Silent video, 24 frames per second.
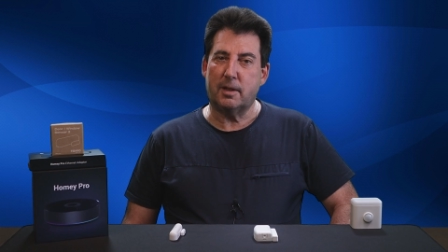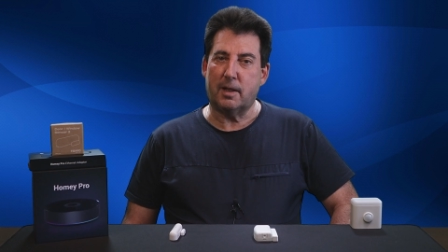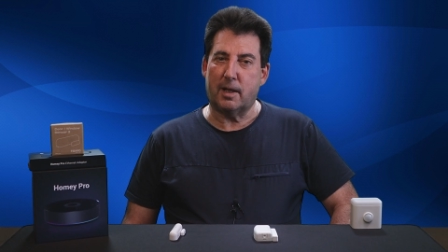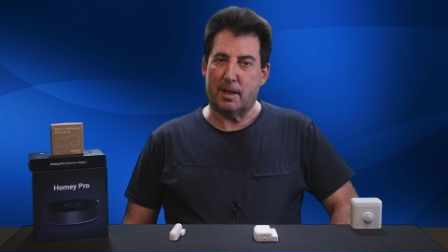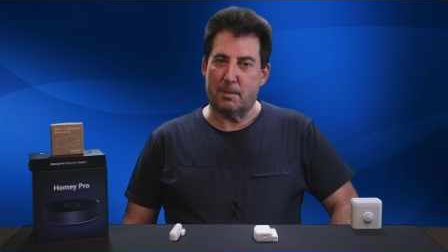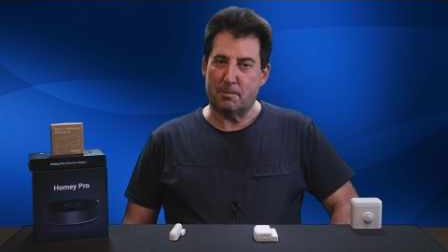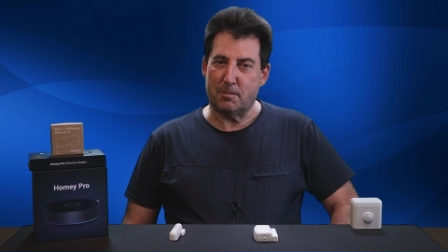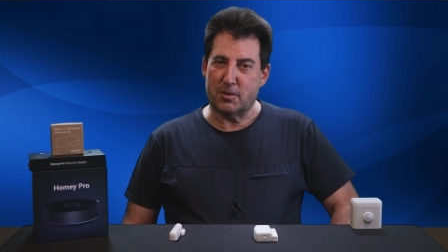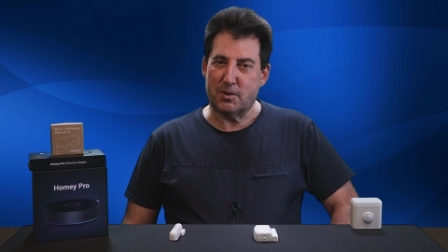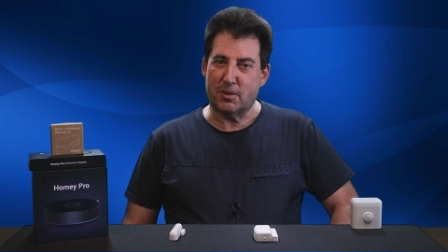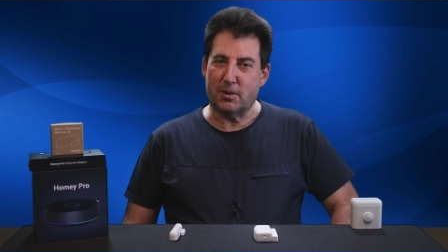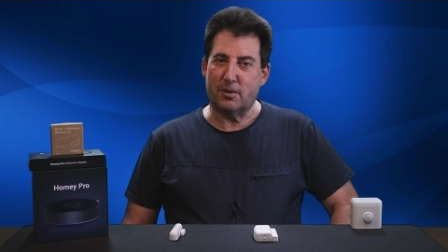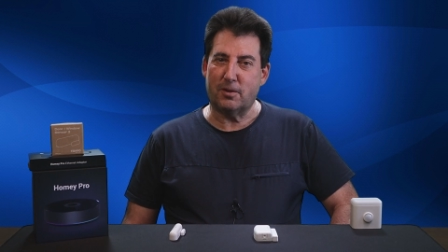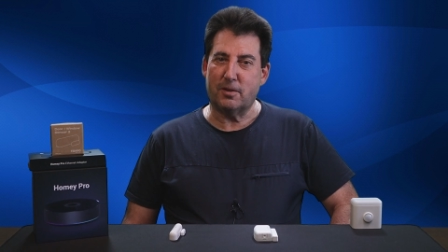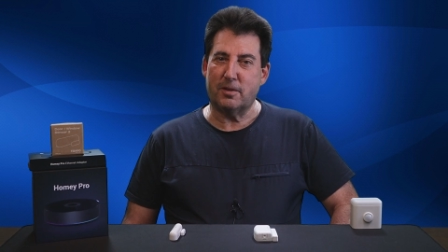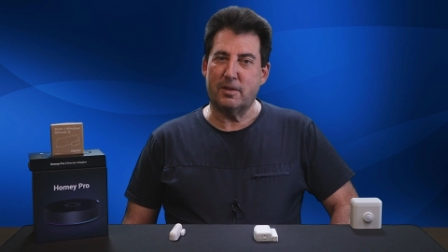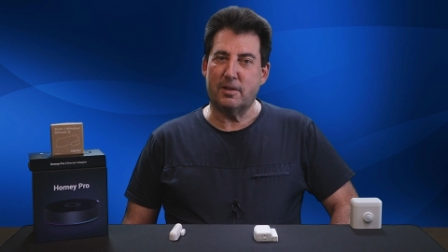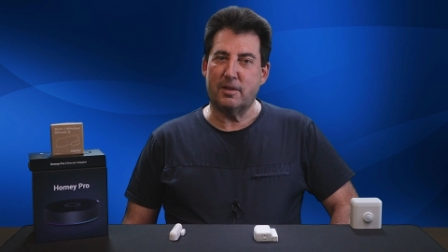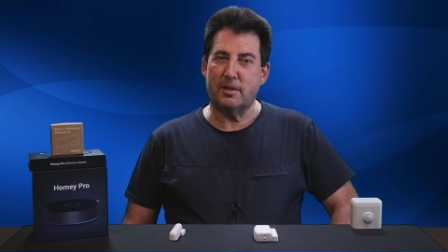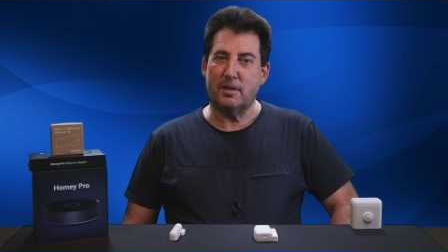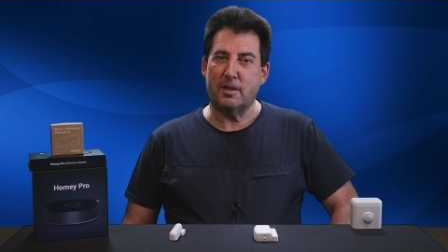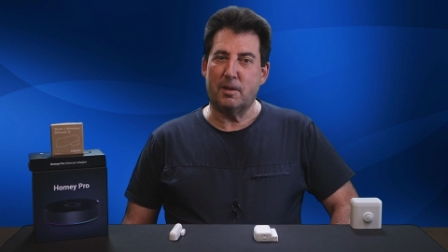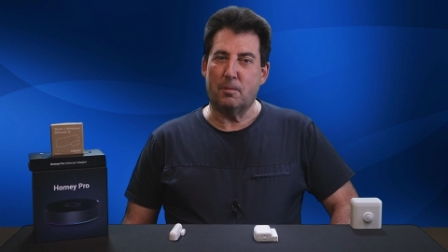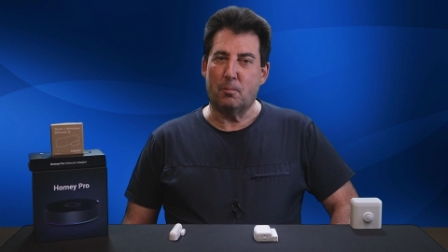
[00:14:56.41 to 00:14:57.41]
I'm
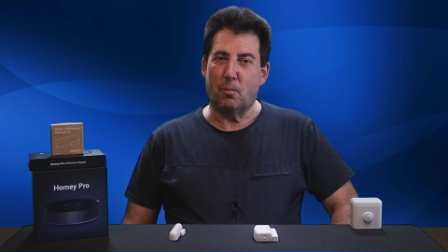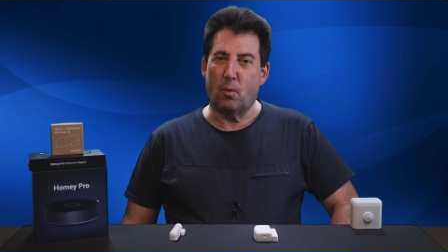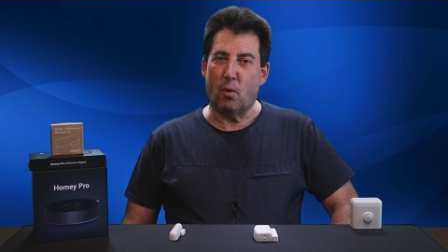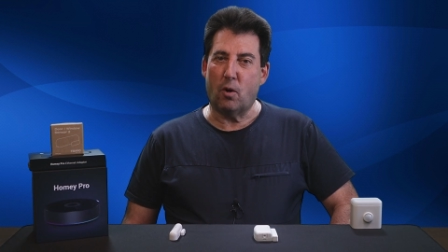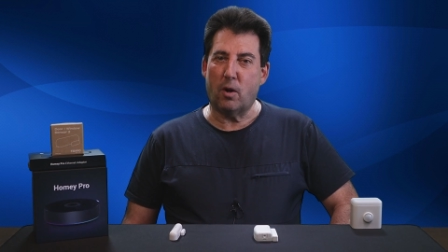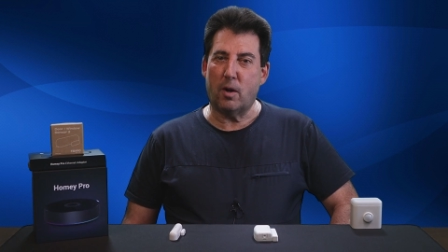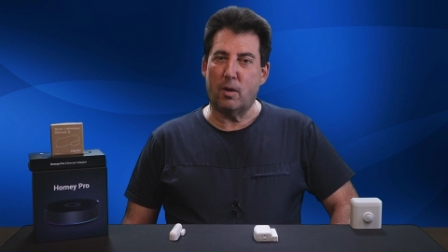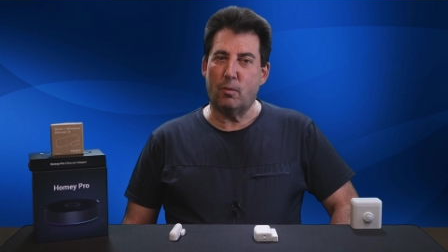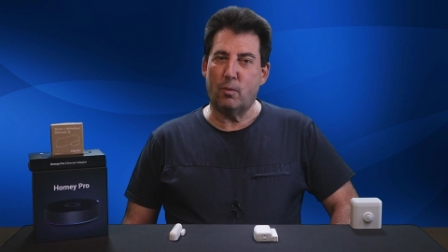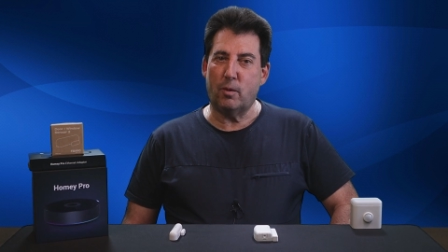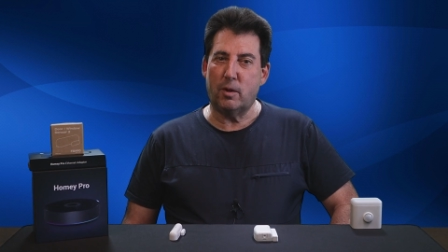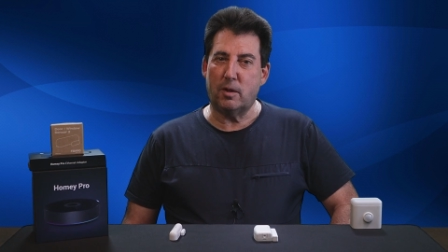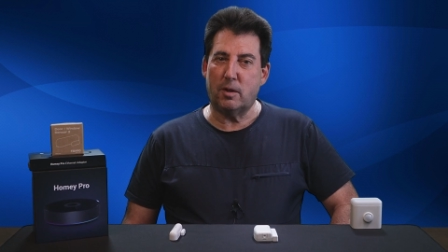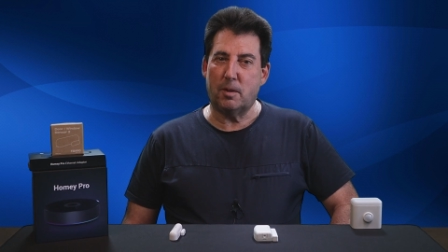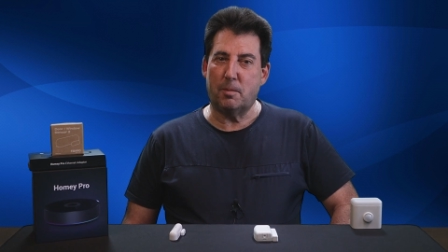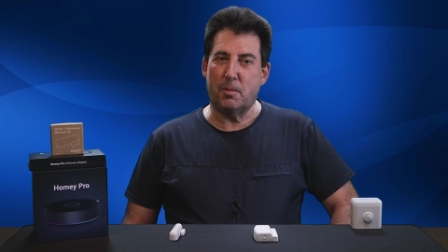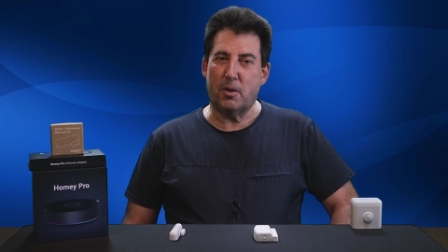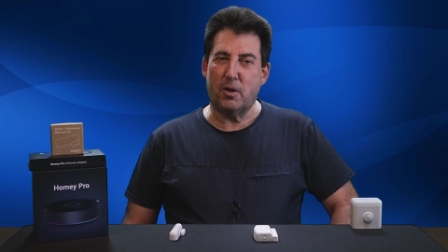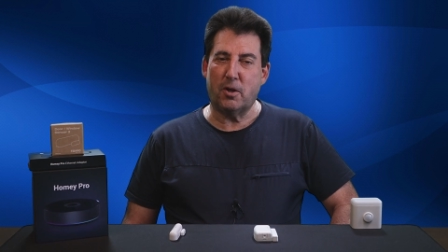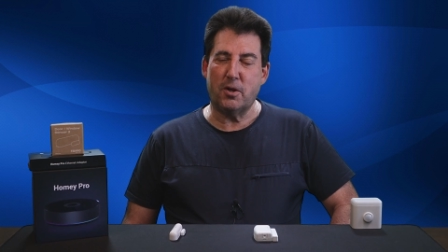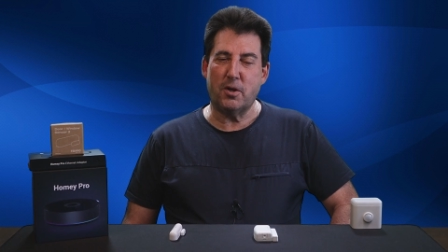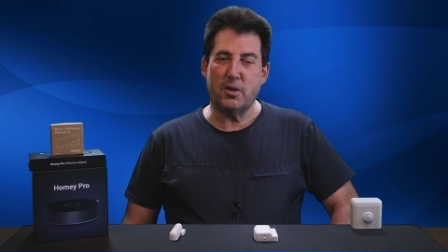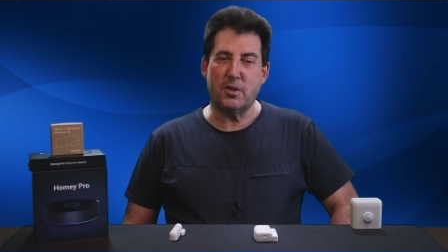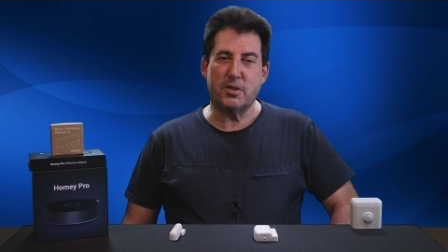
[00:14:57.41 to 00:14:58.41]
certain more will
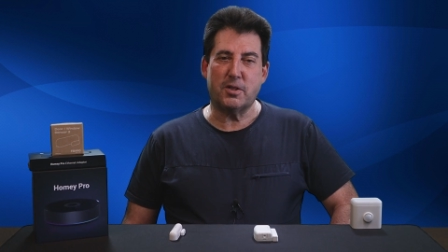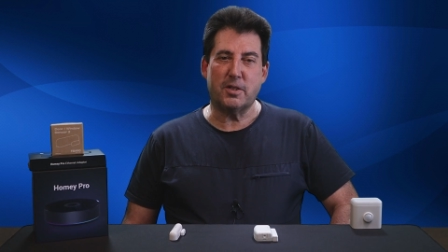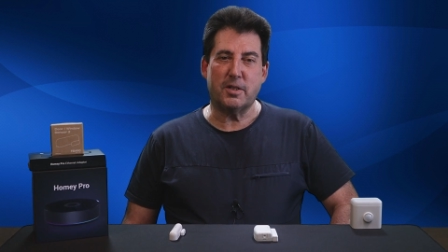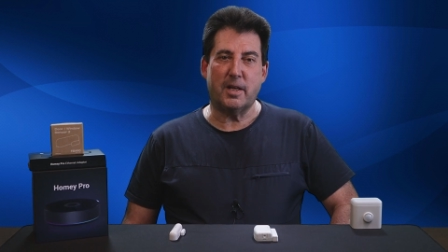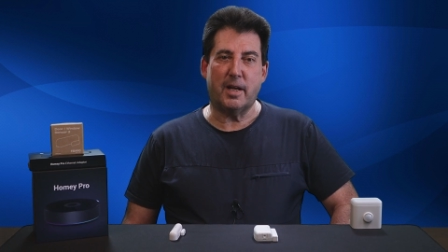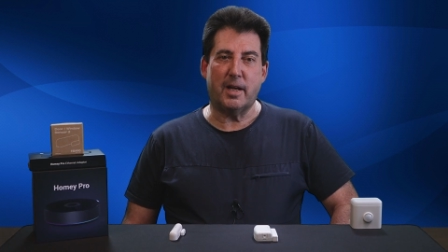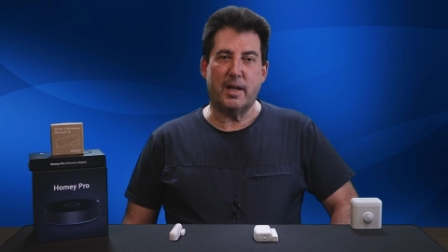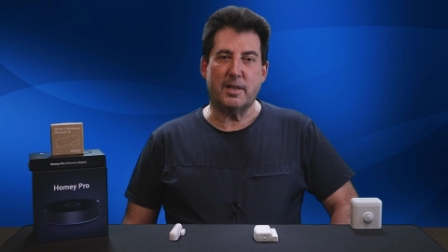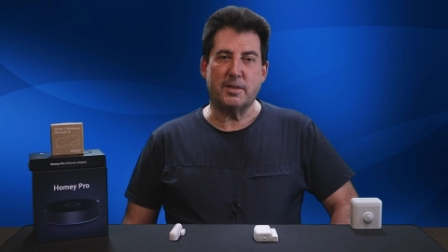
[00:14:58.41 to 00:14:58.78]
emerge